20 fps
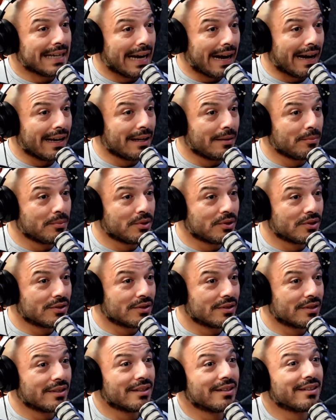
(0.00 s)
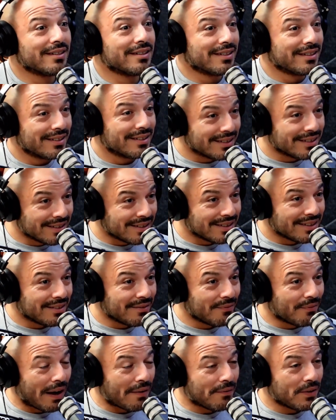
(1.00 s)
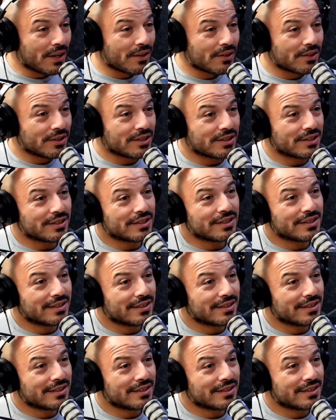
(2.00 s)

times five years.